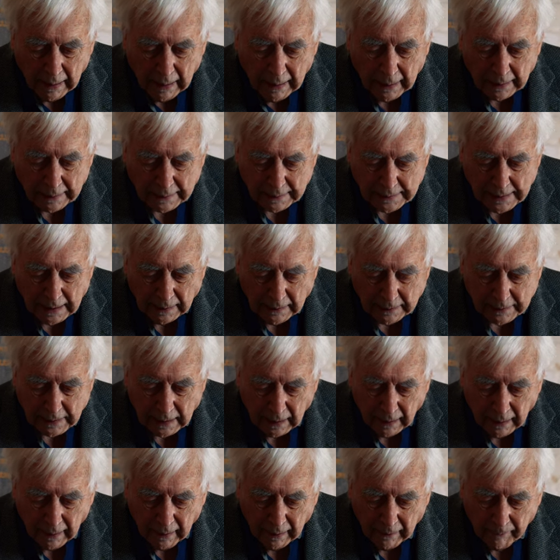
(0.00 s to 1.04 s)
at
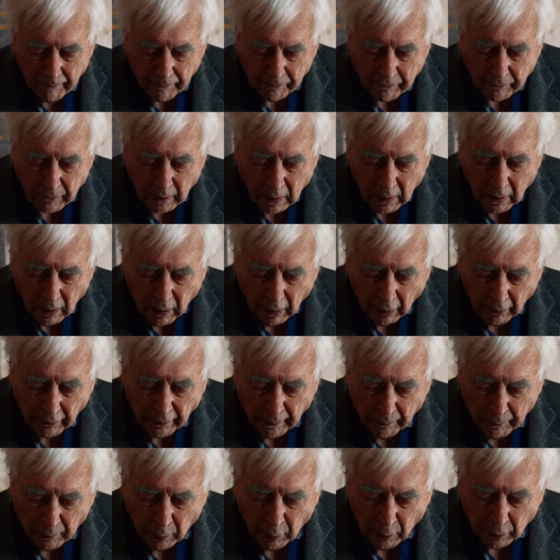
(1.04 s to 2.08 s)
Zelzah on
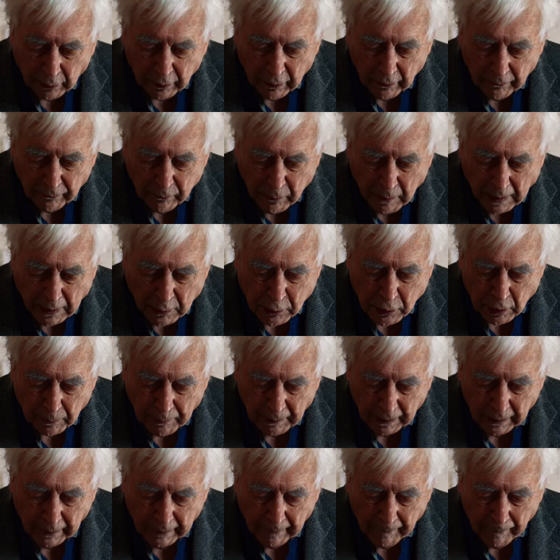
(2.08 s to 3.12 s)
the border of
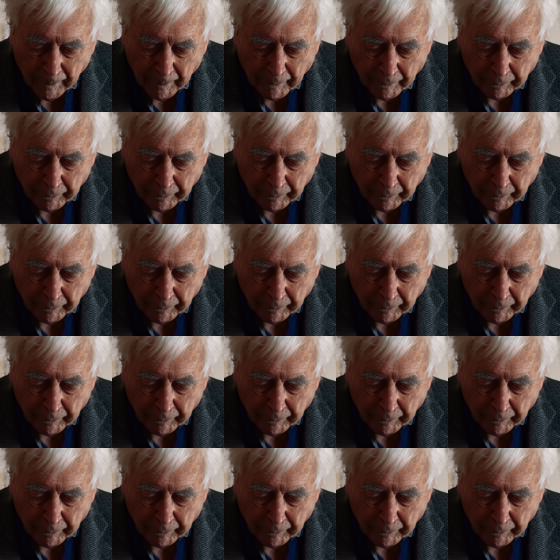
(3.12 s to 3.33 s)
Benjamin.